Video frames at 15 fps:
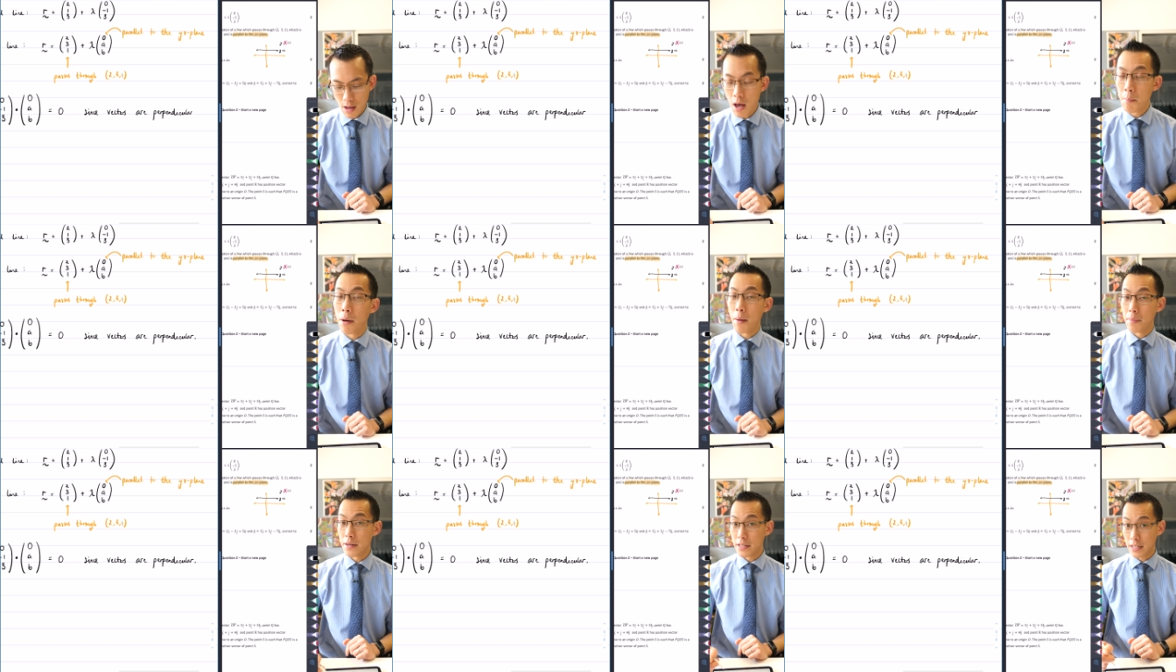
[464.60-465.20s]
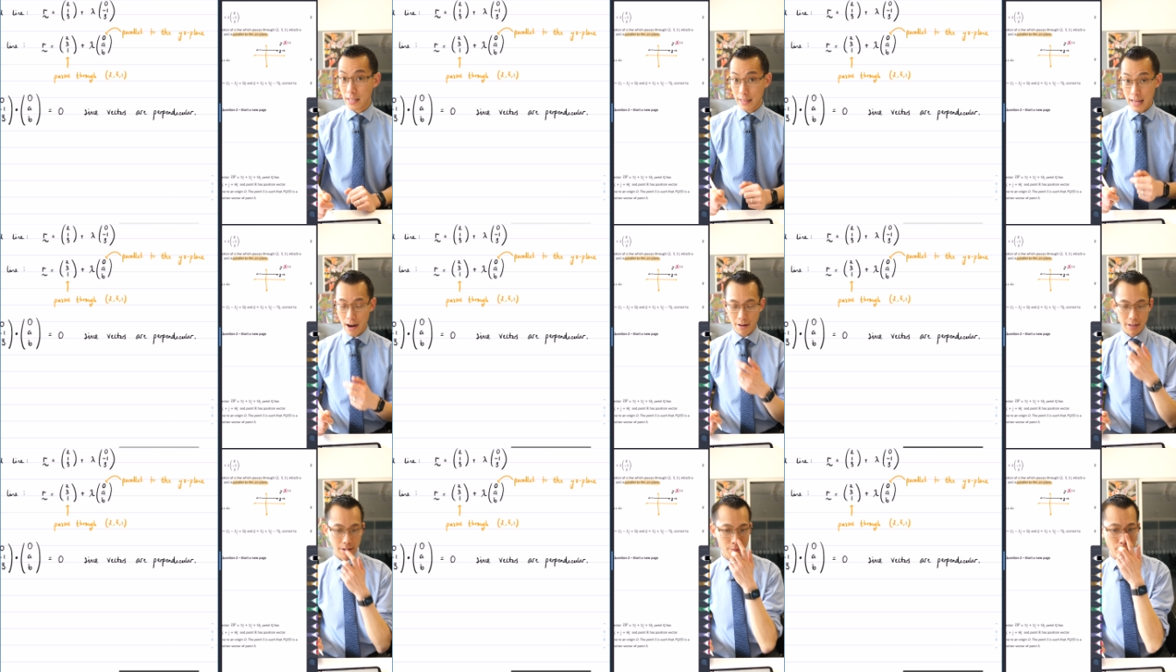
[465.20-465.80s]

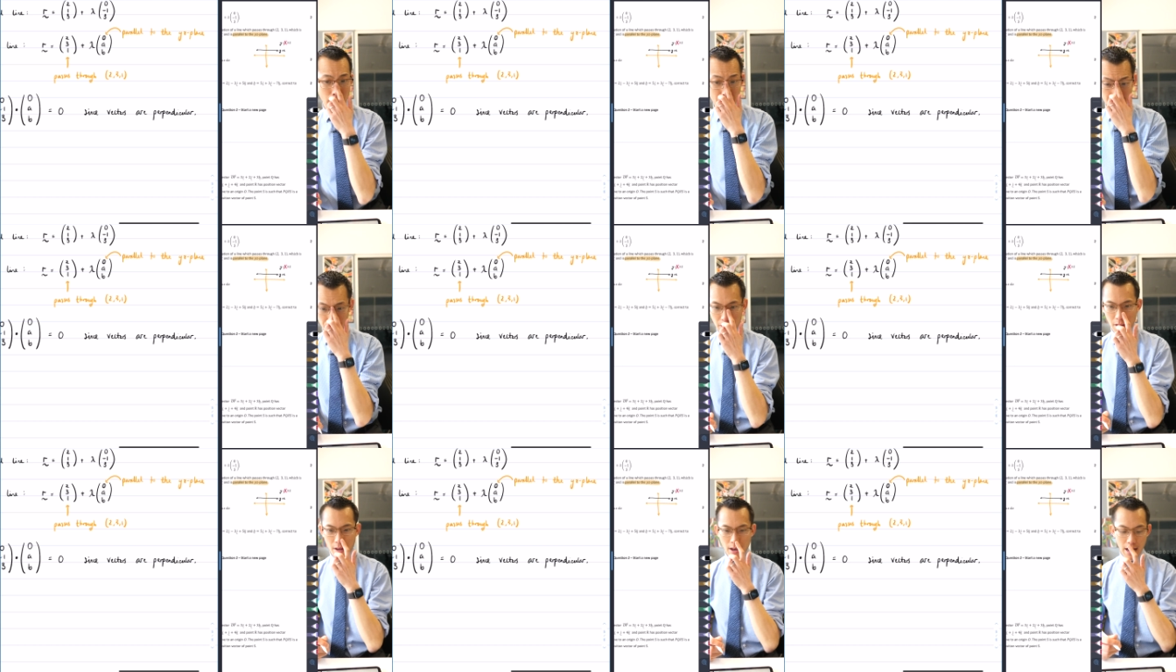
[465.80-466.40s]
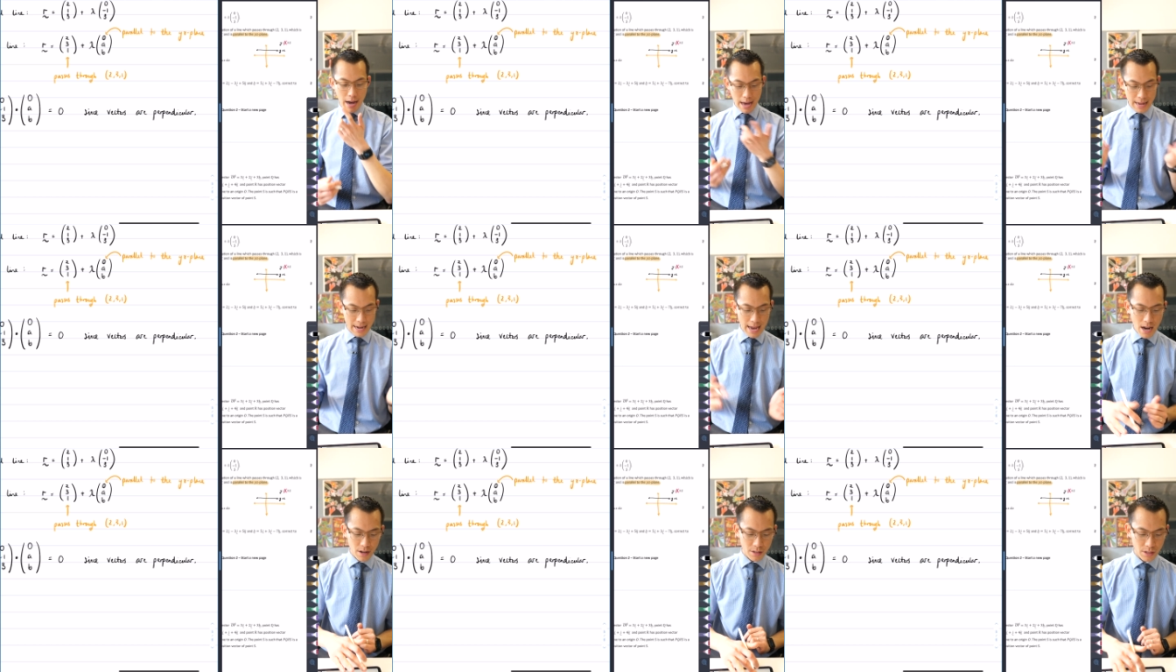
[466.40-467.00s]
perpendicularity, right? Uh, and
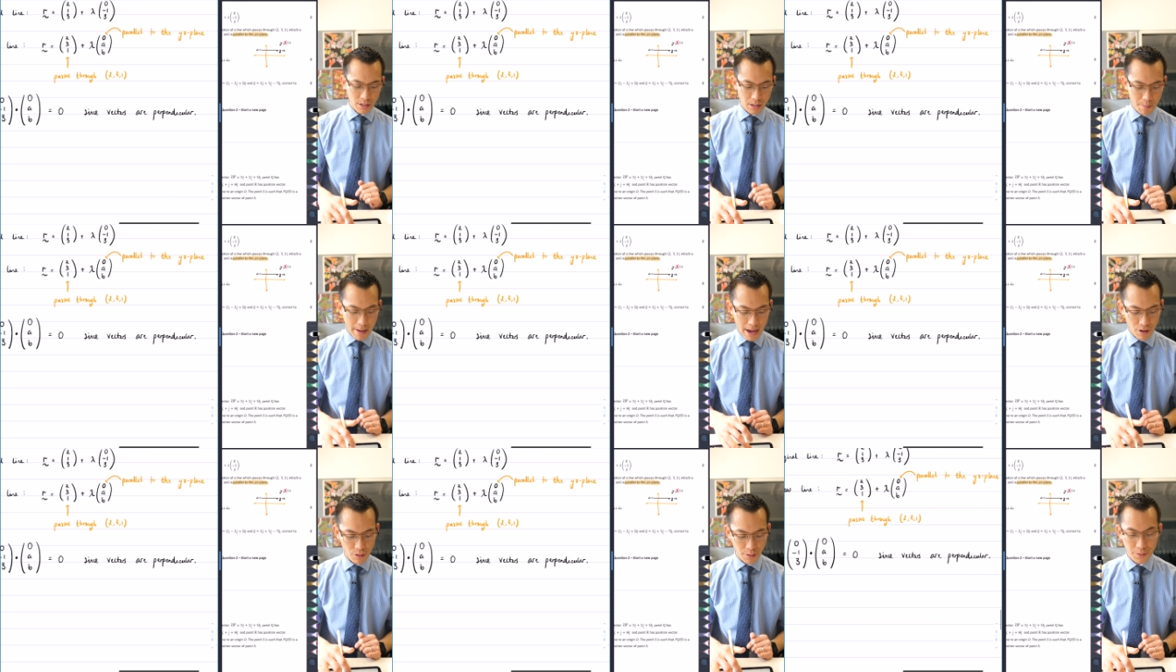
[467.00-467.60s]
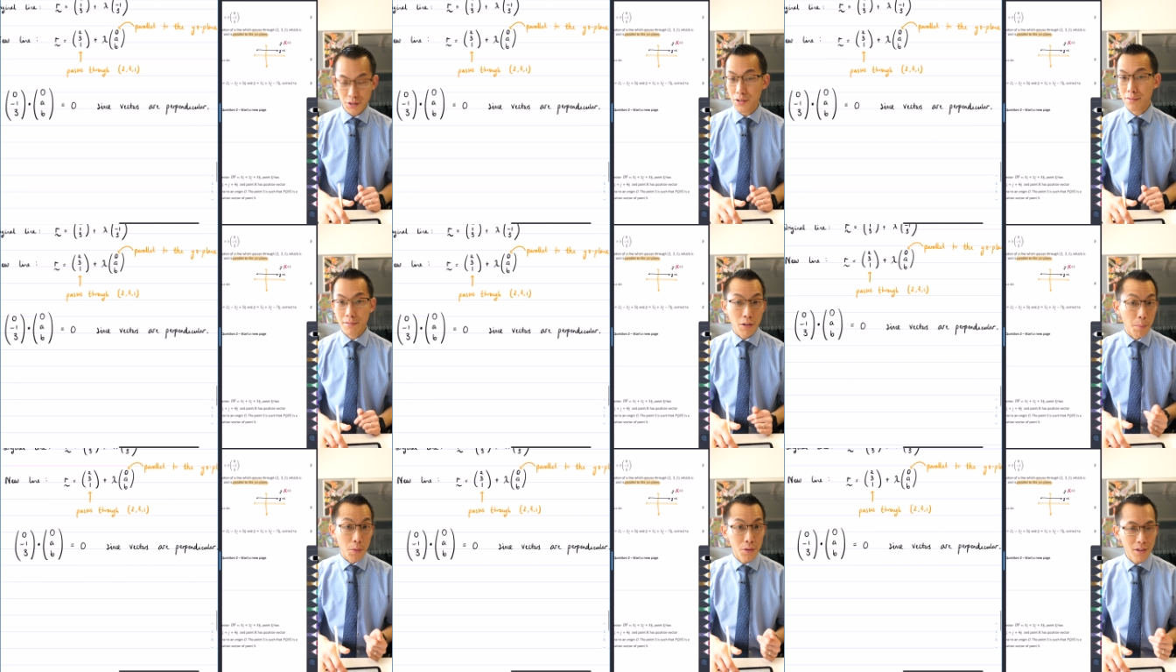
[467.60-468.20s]
now it's just a matter of just
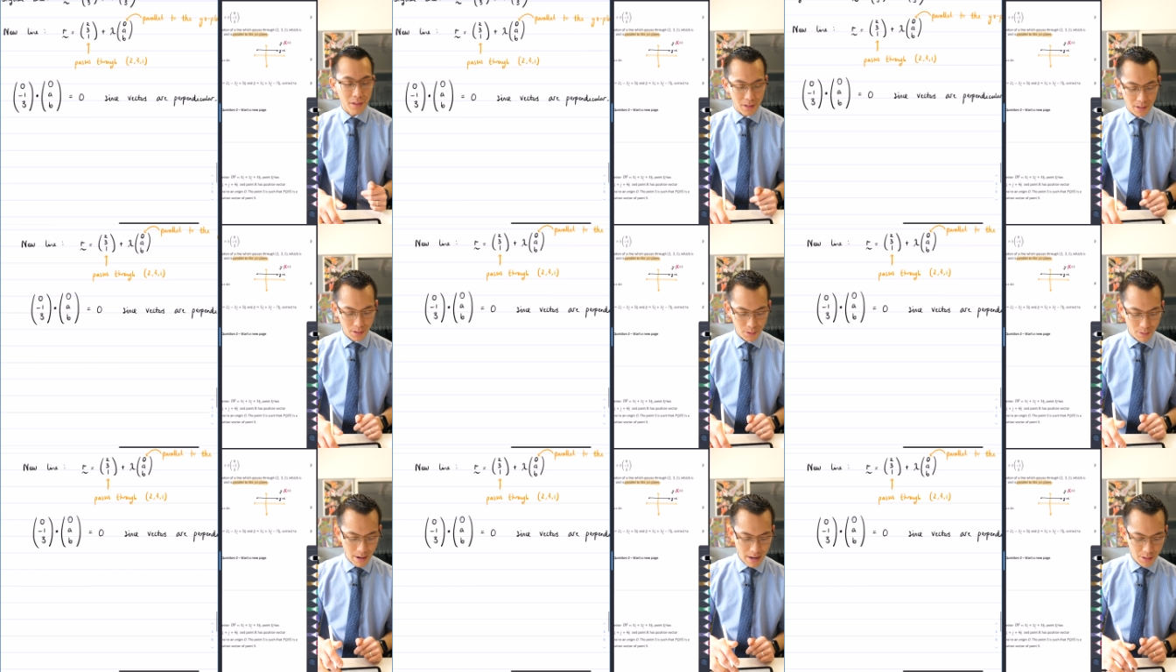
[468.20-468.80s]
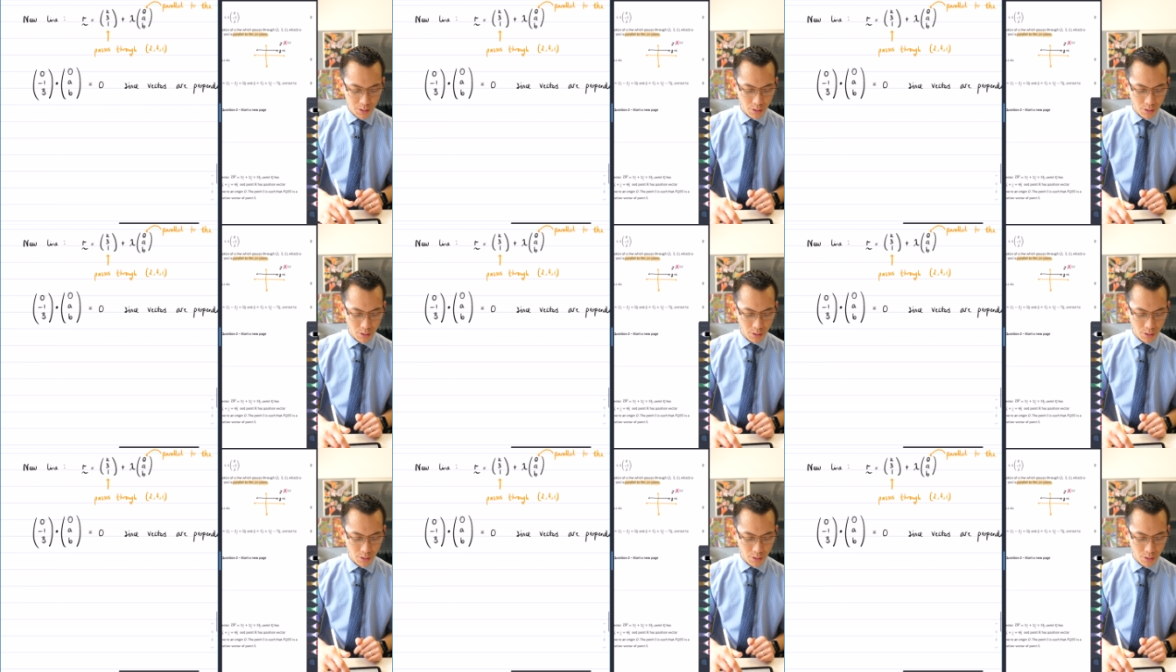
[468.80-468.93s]
computing this, right?